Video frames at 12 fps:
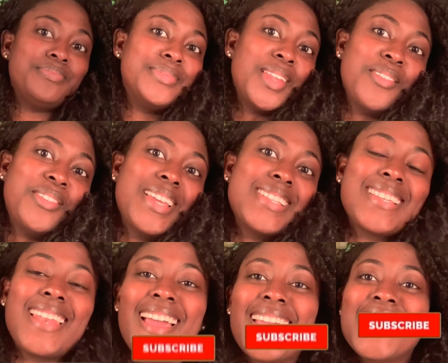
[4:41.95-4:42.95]
Don't forget to
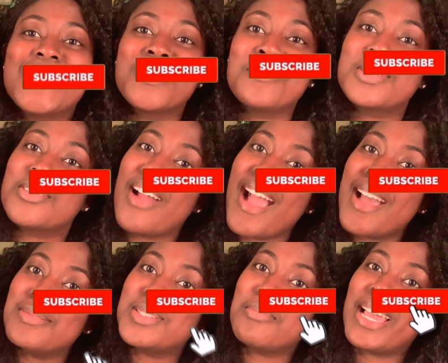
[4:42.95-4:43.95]
like and
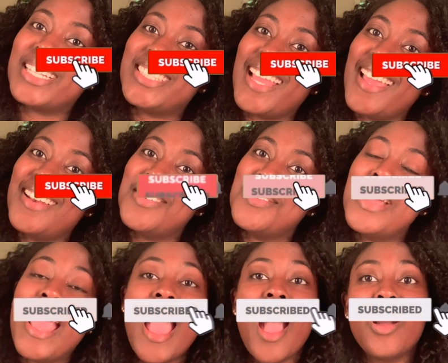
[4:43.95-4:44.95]
subscribe to my channel.
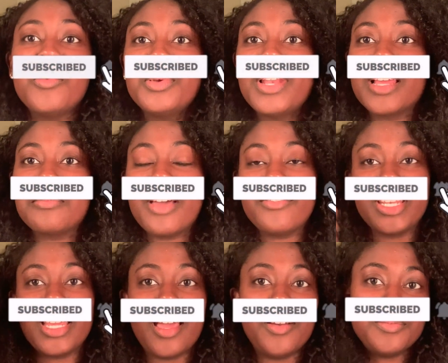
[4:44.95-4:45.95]
I hope you like my
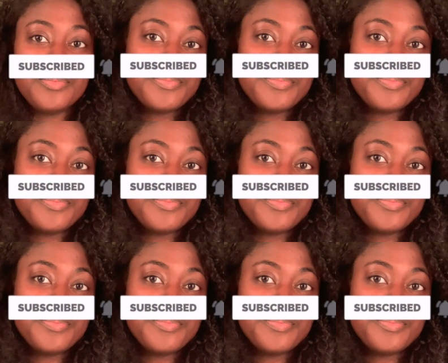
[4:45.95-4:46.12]
video.